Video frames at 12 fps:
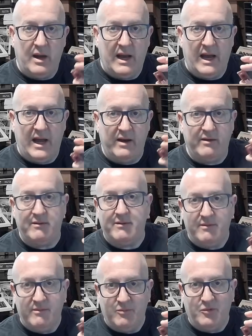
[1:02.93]
and
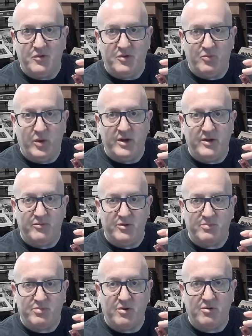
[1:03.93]
once you've waited for it
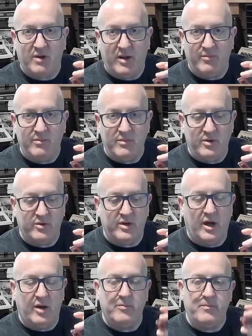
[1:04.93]
to program, you're
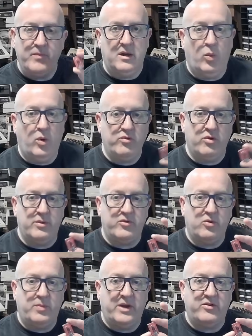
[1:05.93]
done. OneROM is
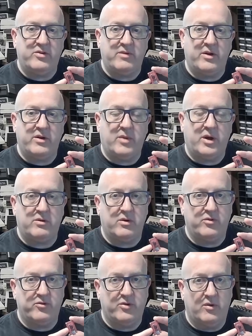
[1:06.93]
all based around a
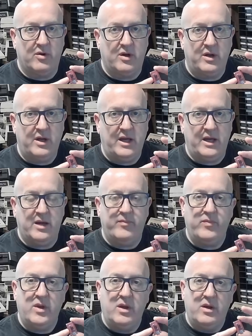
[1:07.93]
microcontroller here.
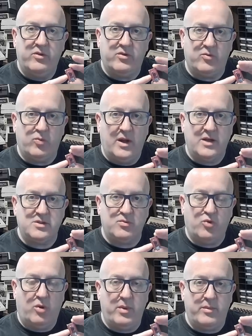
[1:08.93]
So as well as the
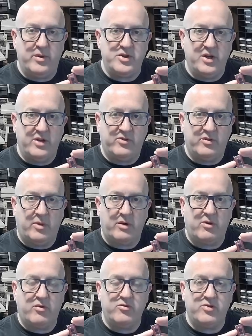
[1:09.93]
ROM images, the
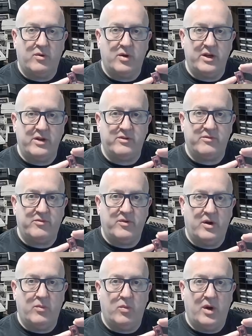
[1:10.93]
microcontroller needs some
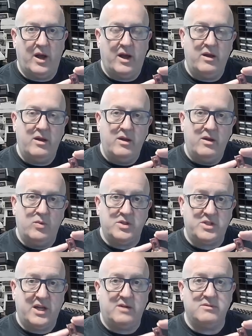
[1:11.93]
firmware,
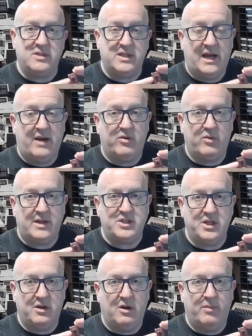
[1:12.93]
which tells it how to
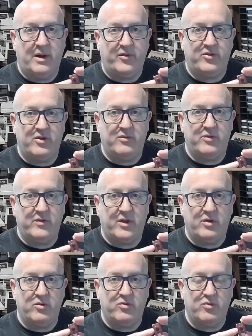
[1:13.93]
actually go about serving
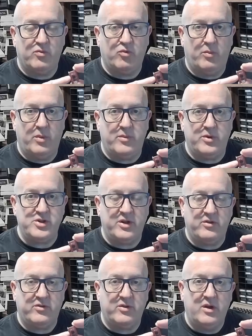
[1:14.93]
those ROM
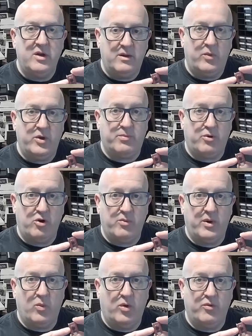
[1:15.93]
images. When you're
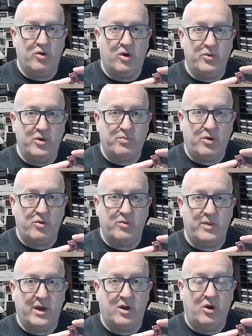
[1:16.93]
programming OneROM, you're
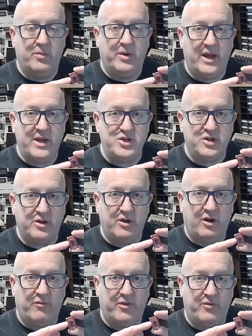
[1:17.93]
programming a combination
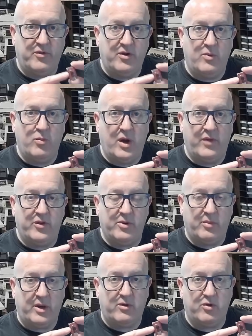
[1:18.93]
of the firmware that the
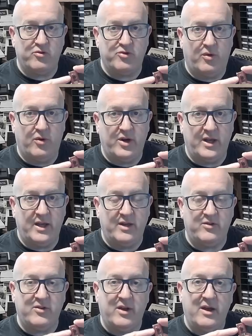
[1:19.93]
microcontroller
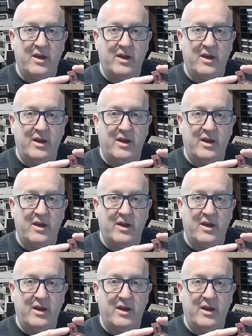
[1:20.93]
needs